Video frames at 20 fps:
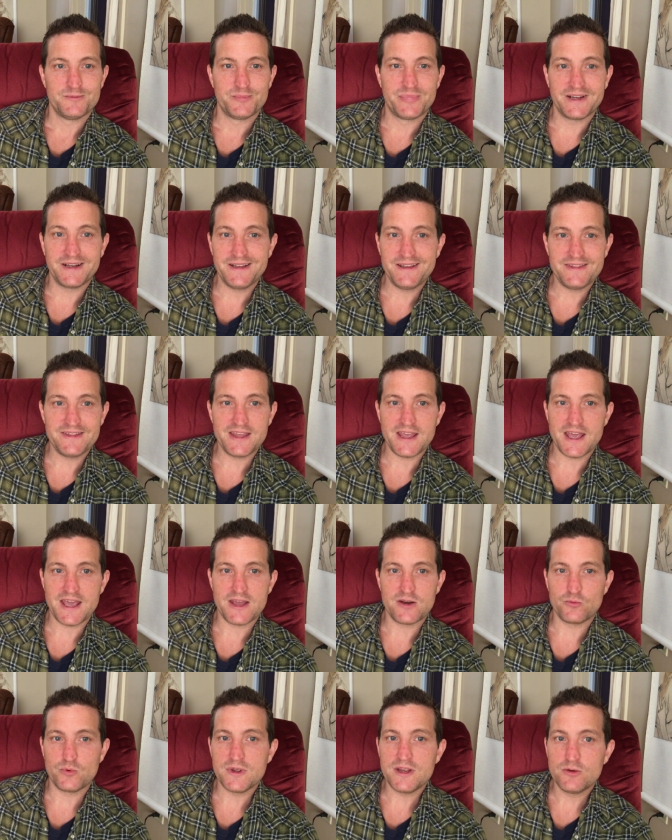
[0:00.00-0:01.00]
But in the
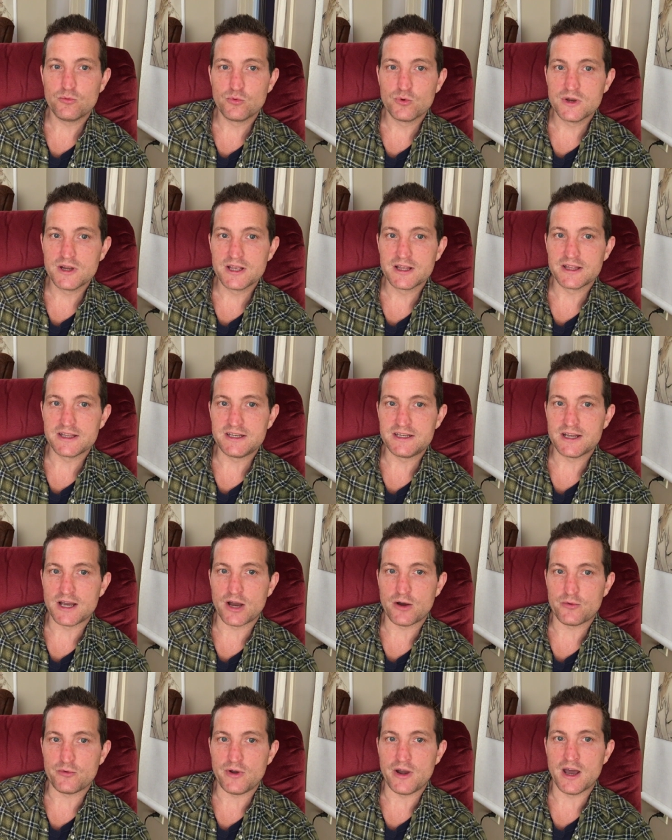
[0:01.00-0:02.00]
end, we really
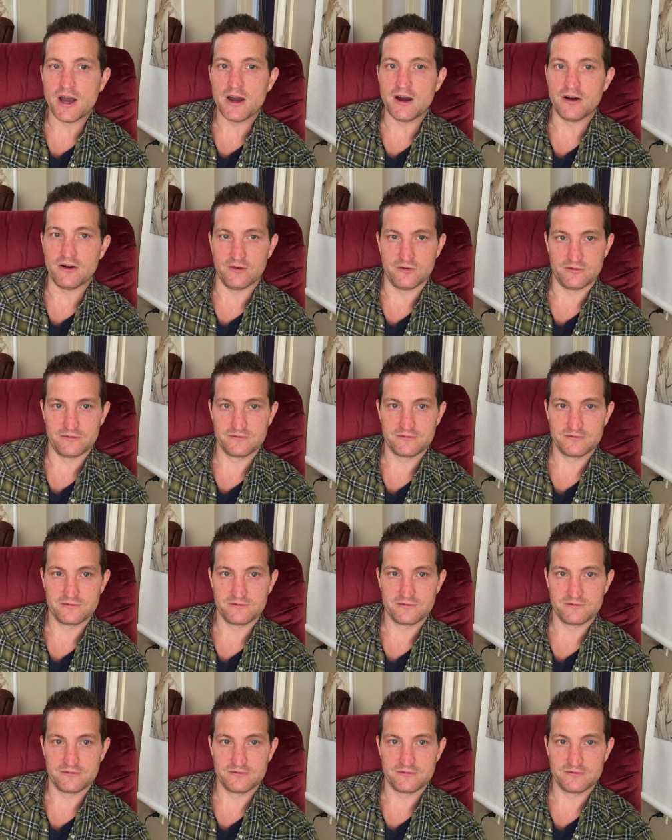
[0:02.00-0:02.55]
don't know.